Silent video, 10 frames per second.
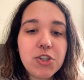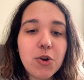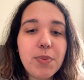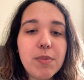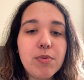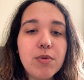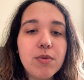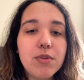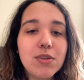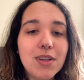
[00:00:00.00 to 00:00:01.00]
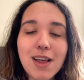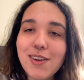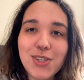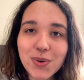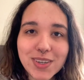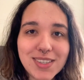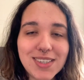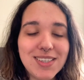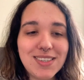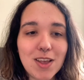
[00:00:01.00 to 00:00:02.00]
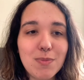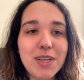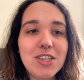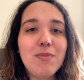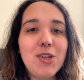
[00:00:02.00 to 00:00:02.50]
You know, there's a lot of tourists in South Beach.